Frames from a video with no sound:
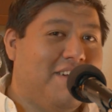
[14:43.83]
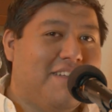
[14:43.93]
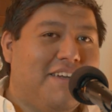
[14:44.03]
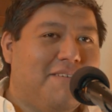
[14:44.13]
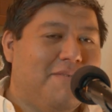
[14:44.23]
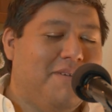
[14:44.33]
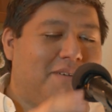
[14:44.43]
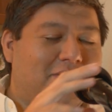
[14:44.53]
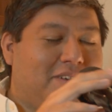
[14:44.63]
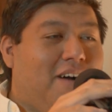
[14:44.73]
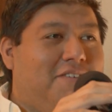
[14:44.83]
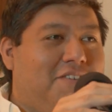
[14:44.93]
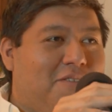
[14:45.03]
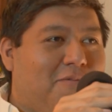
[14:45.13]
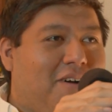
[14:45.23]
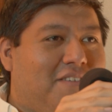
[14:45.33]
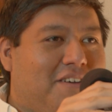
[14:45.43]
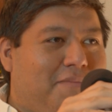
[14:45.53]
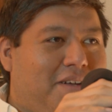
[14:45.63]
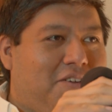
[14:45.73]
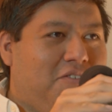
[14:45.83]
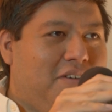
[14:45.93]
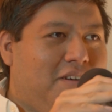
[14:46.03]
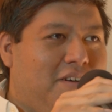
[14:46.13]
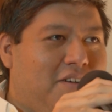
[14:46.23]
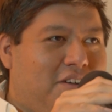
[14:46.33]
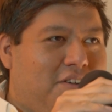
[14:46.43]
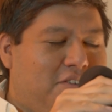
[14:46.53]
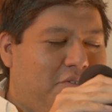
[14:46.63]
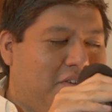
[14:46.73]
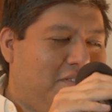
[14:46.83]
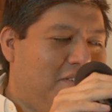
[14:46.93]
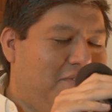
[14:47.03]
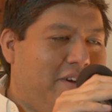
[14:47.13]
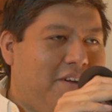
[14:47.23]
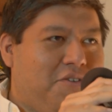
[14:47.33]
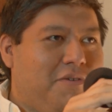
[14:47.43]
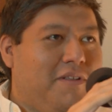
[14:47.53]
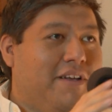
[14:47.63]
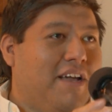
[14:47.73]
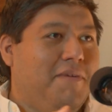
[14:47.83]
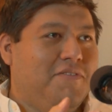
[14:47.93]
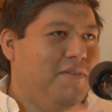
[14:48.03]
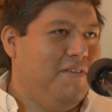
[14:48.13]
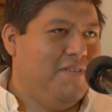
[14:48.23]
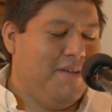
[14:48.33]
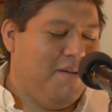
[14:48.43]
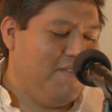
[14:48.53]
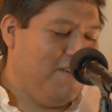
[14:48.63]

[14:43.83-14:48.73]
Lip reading: Like you know, the conversation with Ross, like being a trickster is very true. Like I mess with you sometimes.